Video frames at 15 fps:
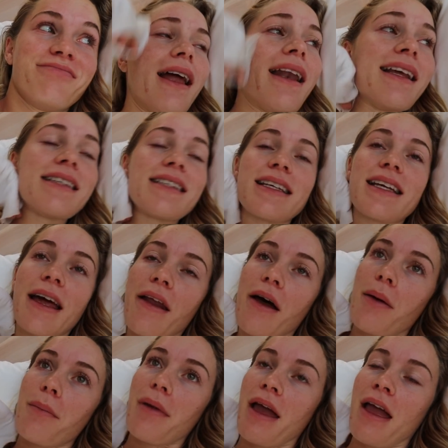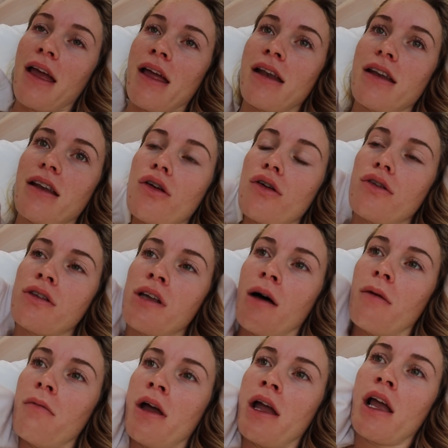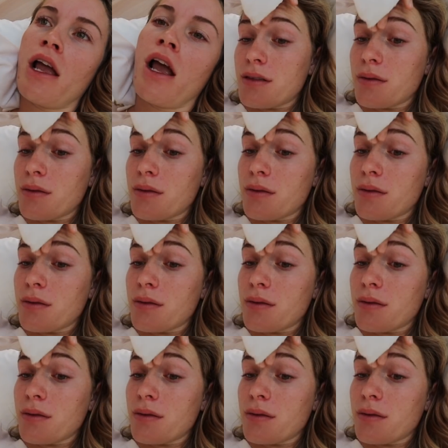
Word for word: I need to get up and do something.